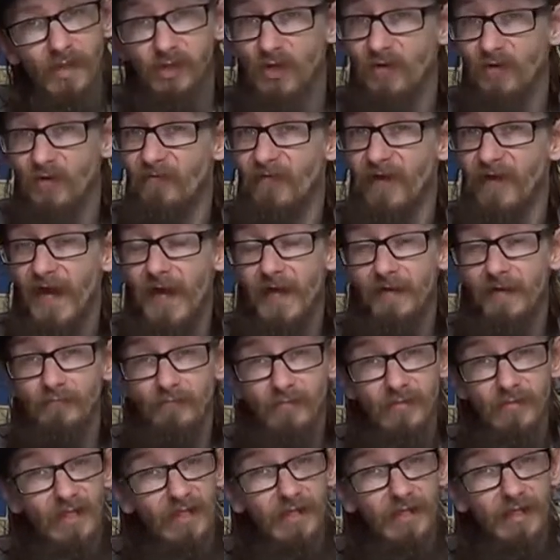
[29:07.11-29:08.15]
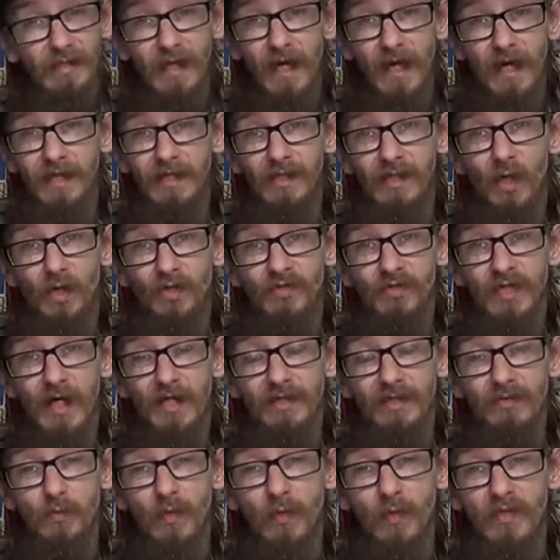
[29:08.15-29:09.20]
Don't forget, you can get in
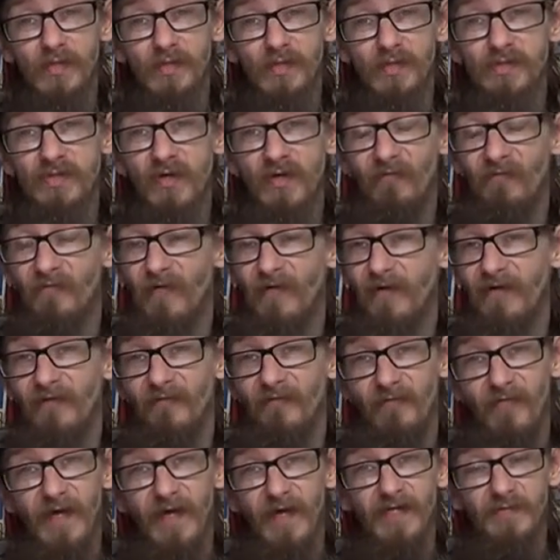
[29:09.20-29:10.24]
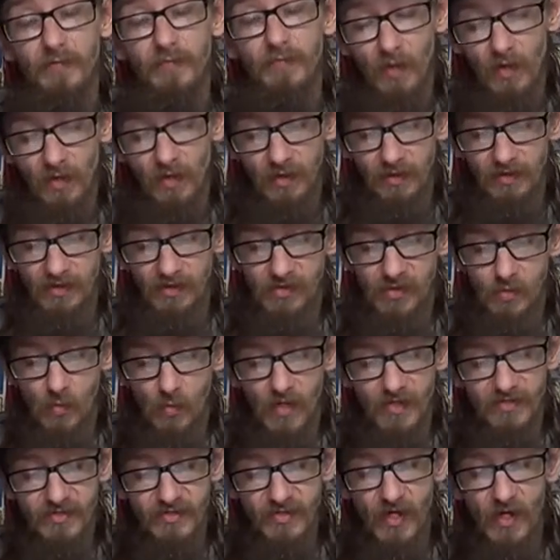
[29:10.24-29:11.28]
contact with us via Facebook and
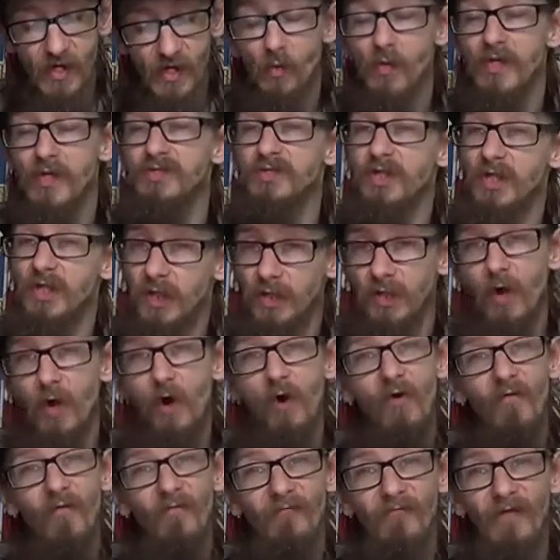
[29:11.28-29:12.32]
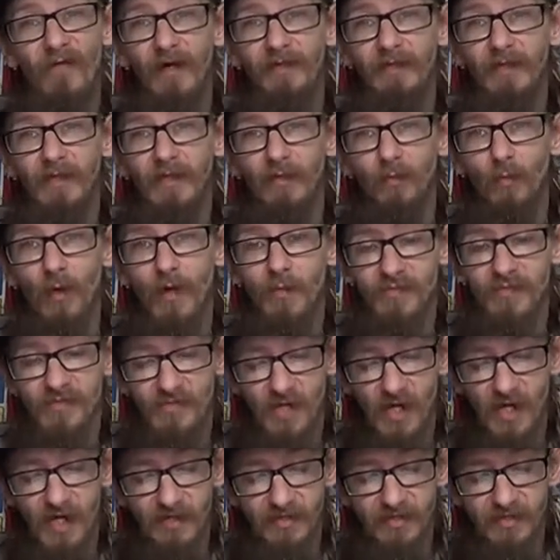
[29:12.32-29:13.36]
Twitter, which you can all find at the
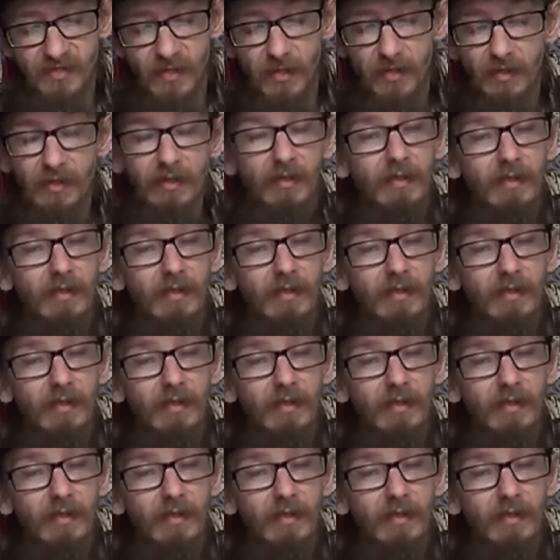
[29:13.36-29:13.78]
website.